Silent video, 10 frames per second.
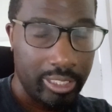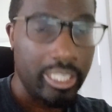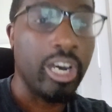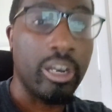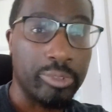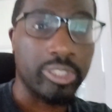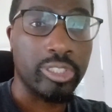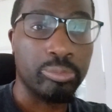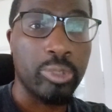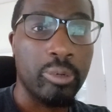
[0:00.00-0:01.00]
harmed us
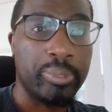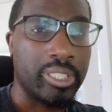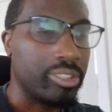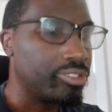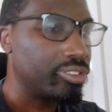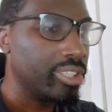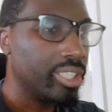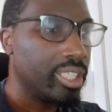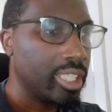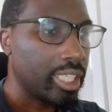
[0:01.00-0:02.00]
as well because
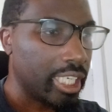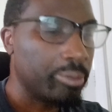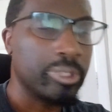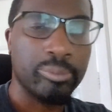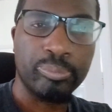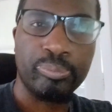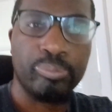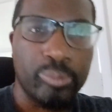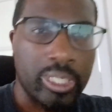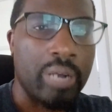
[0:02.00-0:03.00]
he would have
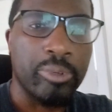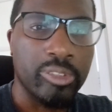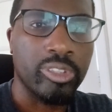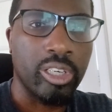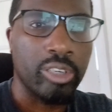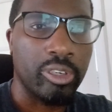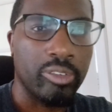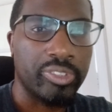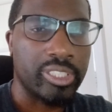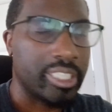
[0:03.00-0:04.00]
come on,
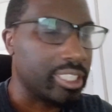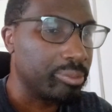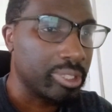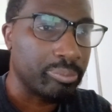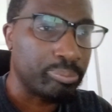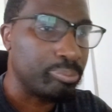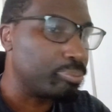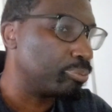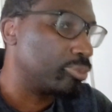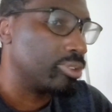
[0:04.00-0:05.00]
obviously, and he would have
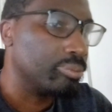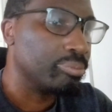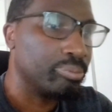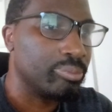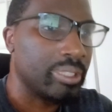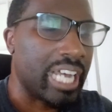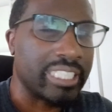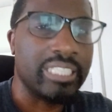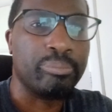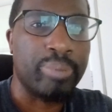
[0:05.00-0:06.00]
had
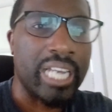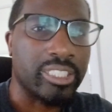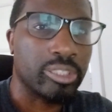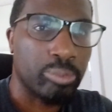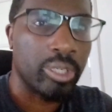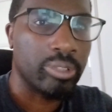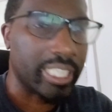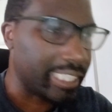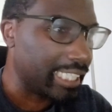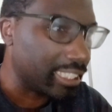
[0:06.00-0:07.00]
an impact as well,
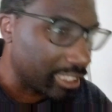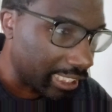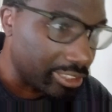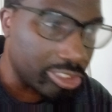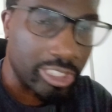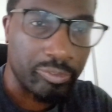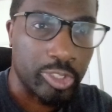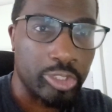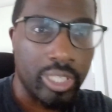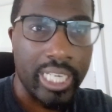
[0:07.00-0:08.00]
like he had against Sheffield
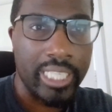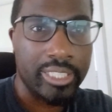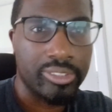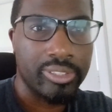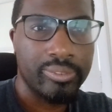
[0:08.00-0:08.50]
United.